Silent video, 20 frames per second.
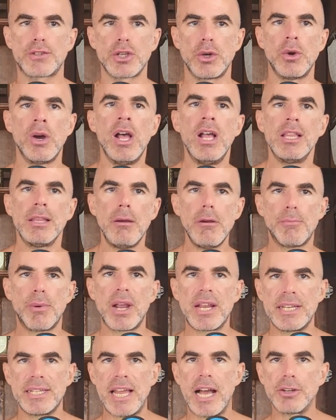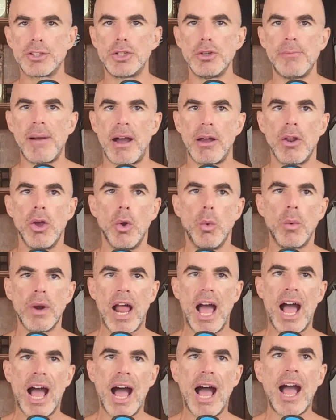So let me break it down to you about
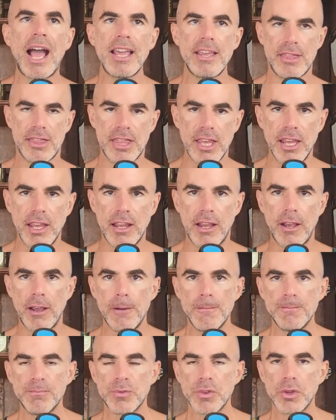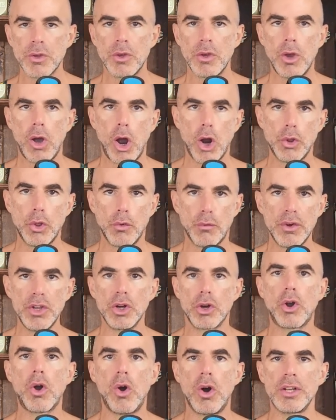what I think are the
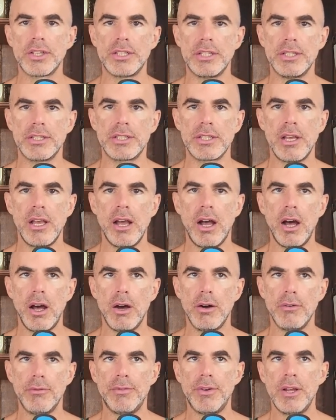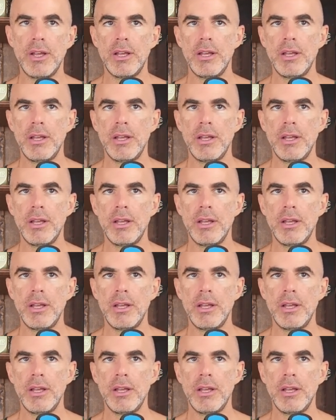real causes of